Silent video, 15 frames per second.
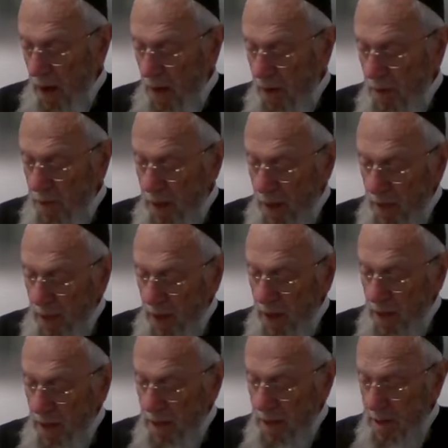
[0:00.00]
On the other
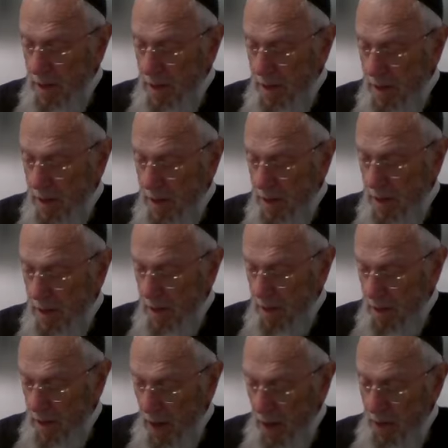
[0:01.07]
end,
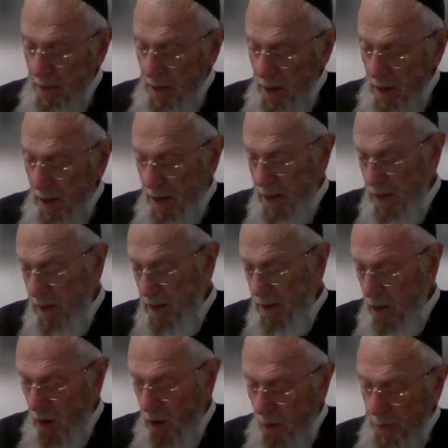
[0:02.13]
the other
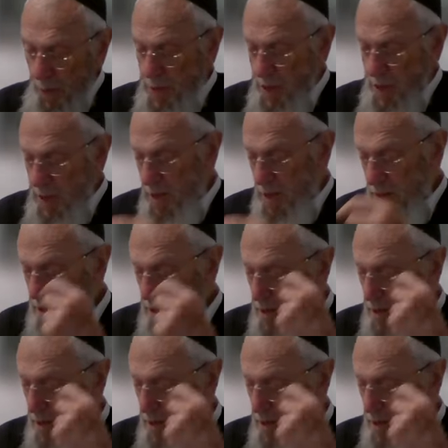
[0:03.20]
opposite,